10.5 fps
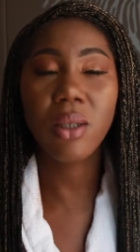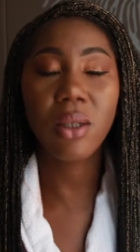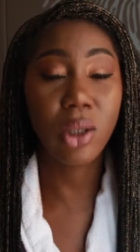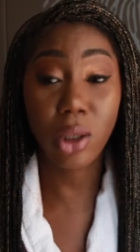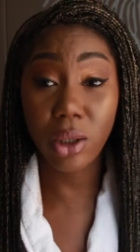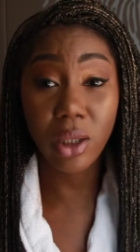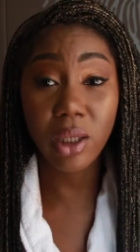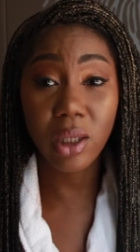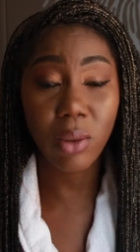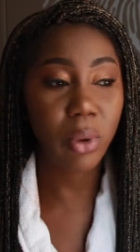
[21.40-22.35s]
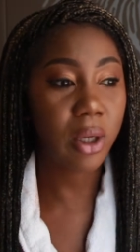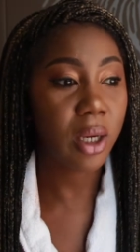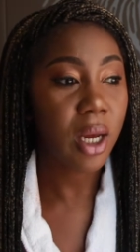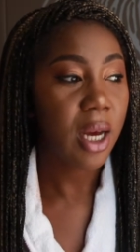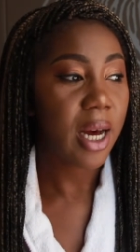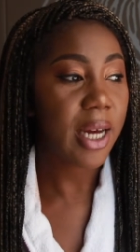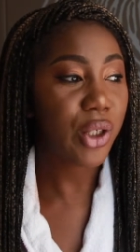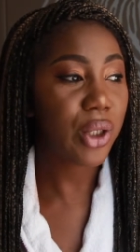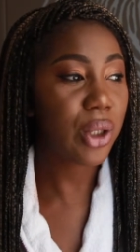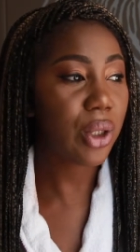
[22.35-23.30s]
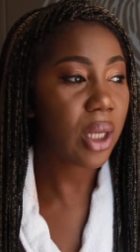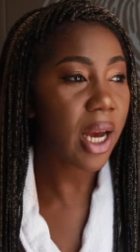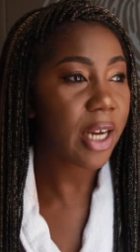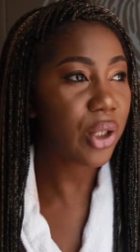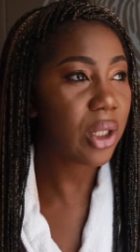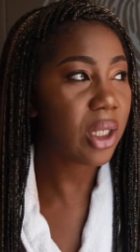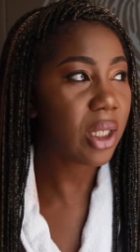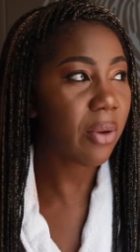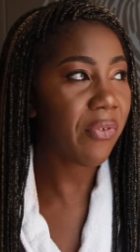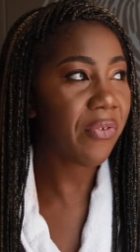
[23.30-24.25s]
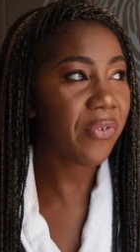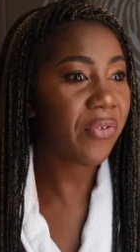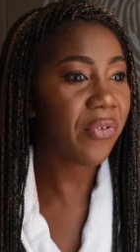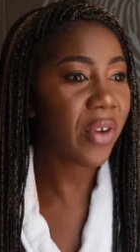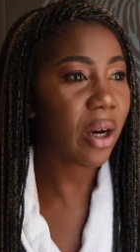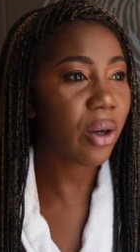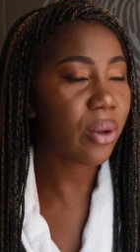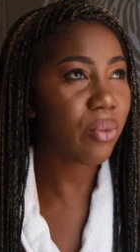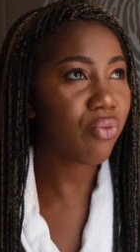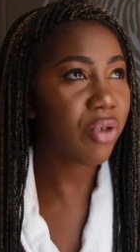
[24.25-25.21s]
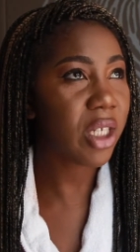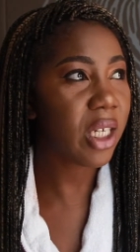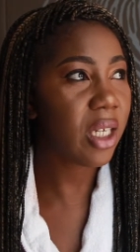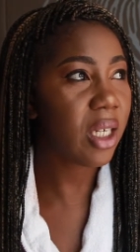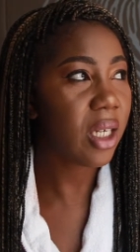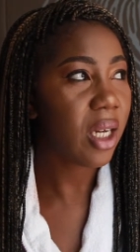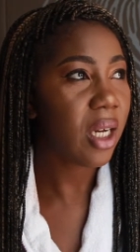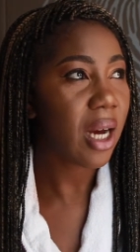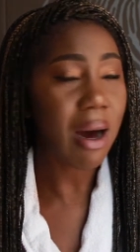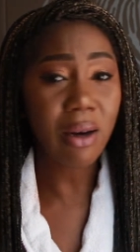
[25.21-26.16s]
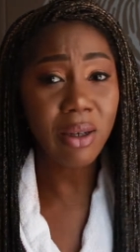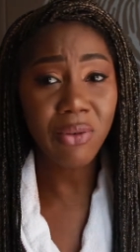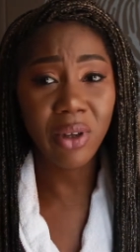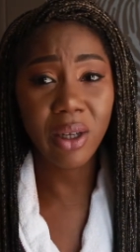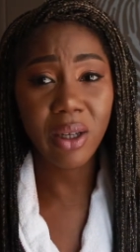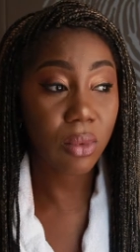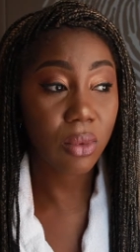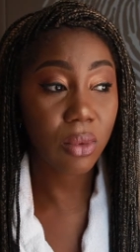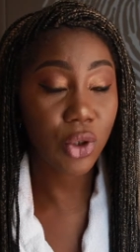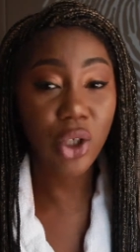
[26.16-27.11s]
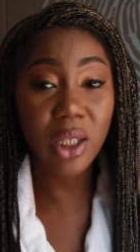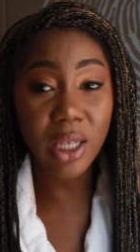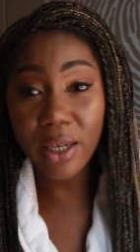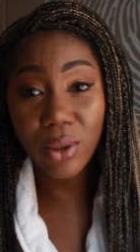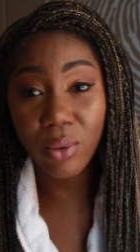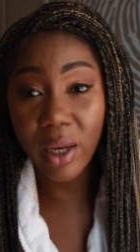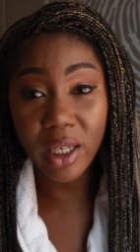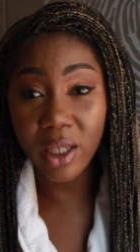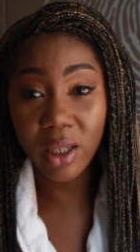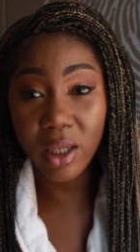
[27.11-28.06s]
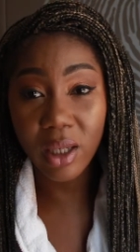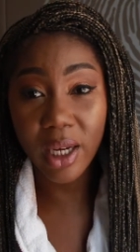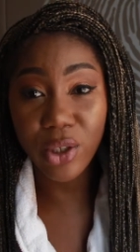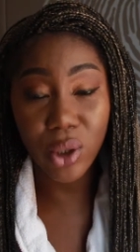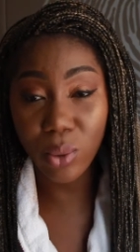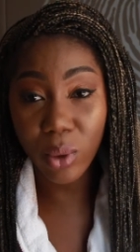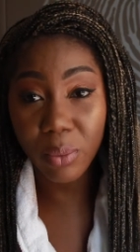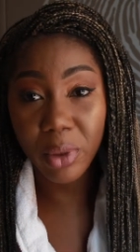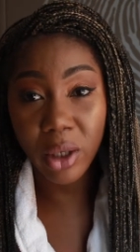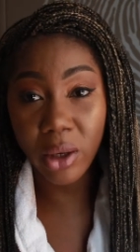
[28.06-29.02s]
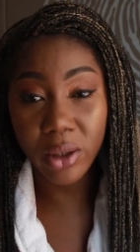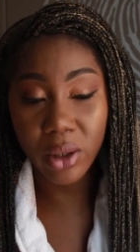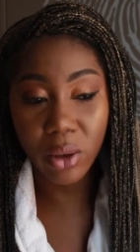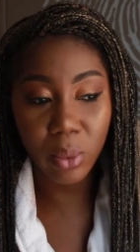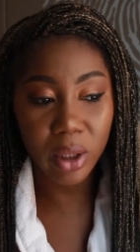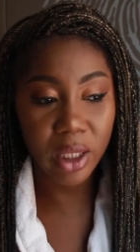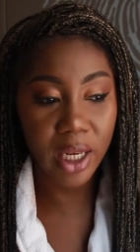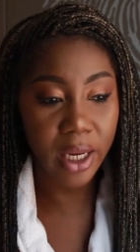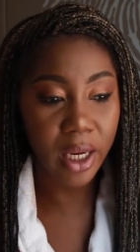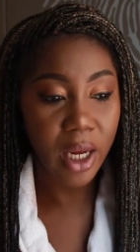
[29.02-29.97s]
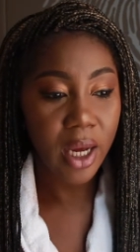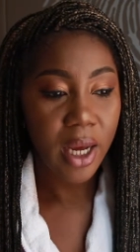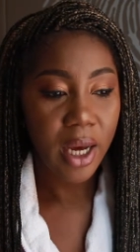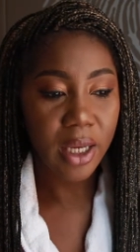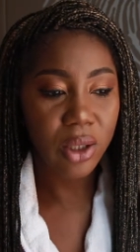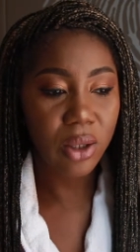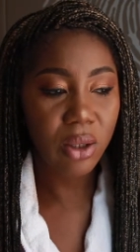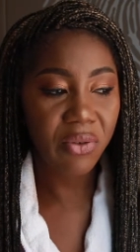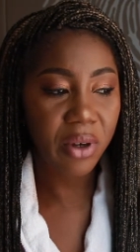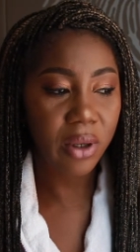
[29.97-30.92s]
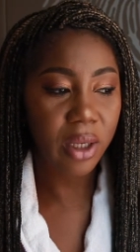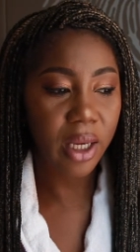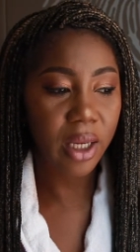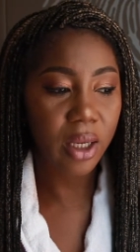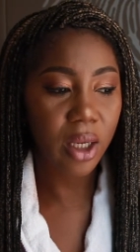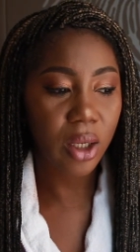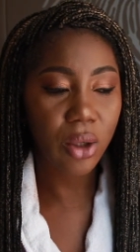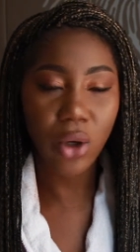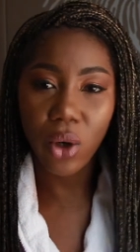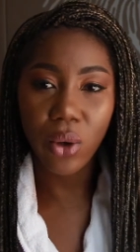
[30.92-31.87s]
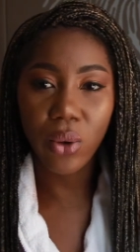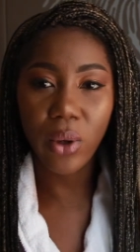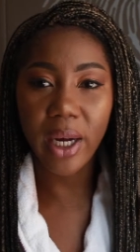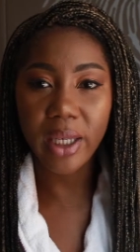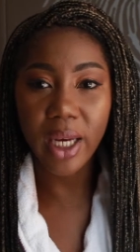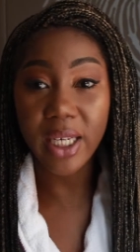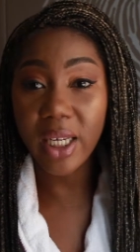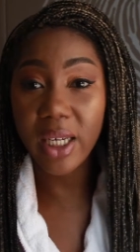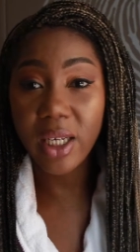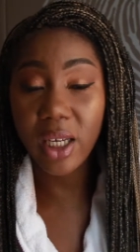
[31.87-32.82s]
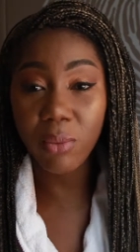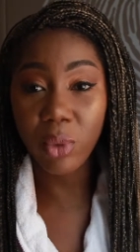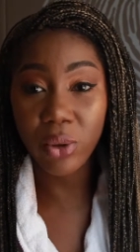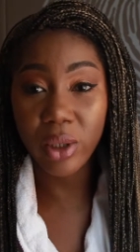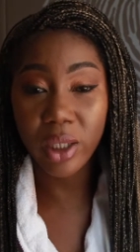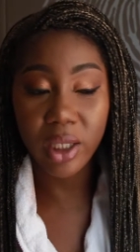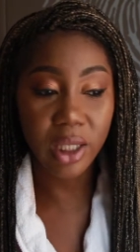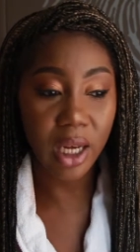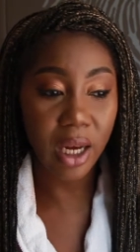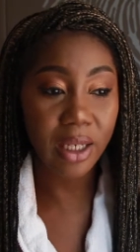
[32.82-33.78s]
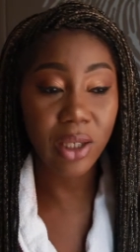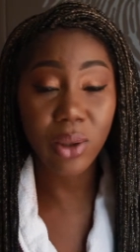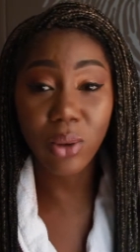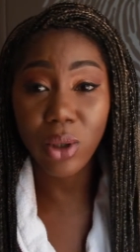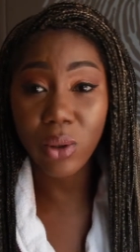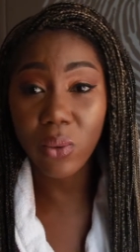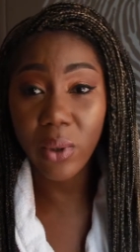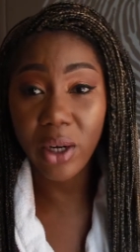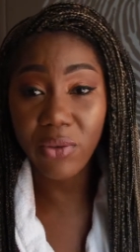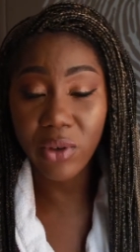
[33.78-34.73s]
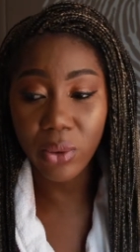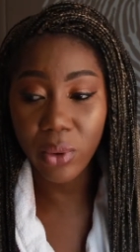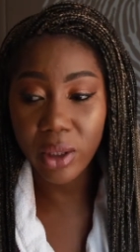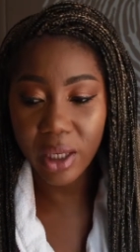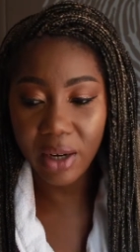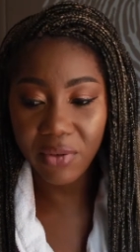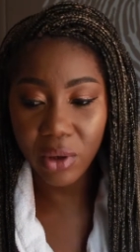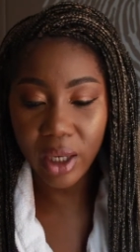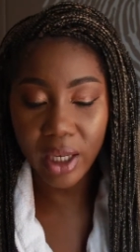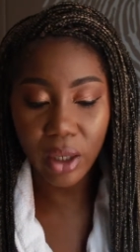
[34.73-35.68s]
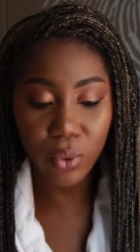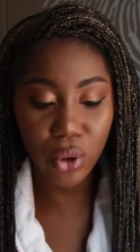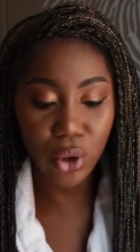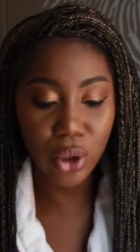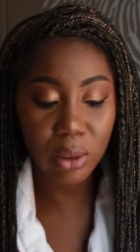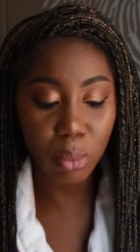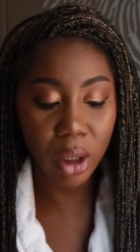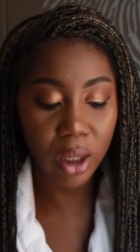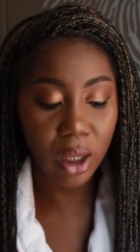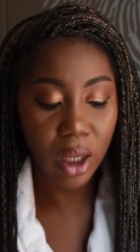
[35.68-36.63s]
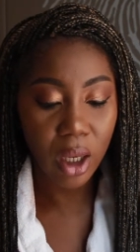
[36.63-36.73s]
seriously, but I just felt really out of it, just not do anything. I just want to be locked up. But then I just felt like, no, I can't keep doing this. I need to do whatever it was. And I felt like it was just me